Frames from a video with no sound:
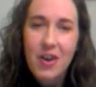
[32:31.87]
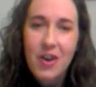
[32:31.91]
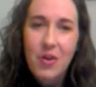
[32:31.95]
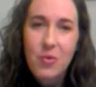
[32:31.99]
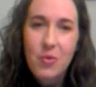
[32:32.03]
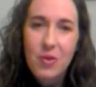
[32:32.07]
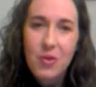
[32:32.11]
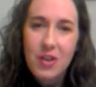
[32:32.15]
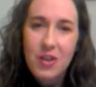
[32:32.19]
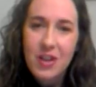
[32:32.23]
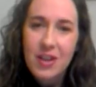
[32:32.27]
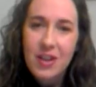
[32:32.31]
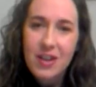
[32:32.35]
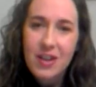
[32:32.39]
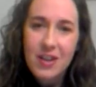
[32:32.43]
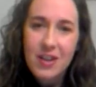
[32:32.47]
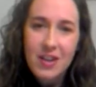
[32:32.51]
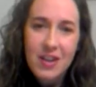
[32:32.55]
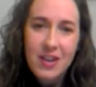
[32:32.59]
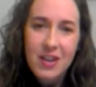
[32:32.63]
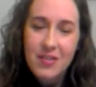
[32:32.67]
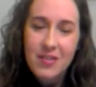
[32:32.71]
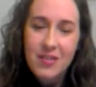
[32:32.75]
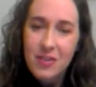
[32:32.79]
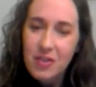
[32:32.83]
well,
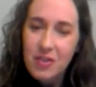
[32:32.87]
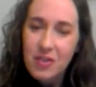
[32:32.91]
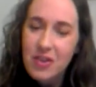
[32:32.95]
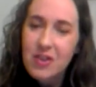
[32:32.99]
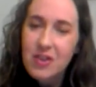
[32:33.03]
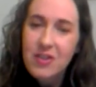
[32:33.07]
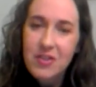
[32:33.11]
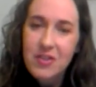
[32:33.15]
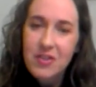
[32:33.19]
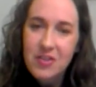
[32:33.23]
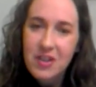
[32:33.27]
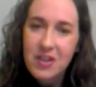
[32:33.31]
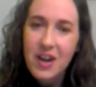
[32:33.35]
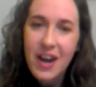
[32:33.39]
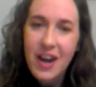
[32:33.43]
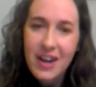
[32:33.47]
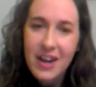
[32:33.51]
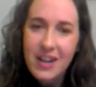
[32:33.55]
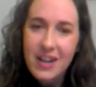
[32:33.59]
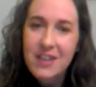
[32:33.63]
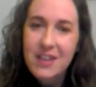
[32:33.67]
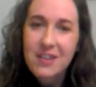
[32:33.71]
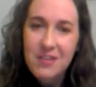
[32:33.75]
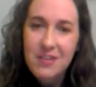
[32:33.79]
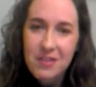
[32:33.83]
if you can do it, I
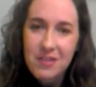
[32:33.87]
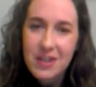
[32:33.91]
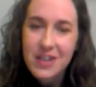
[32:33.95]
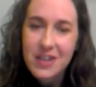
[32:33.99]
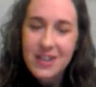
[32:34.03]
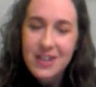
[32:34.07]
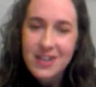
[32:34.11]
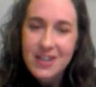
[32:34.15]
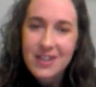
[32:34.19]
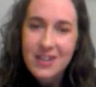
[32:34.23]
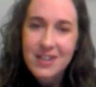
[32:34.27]
can do it.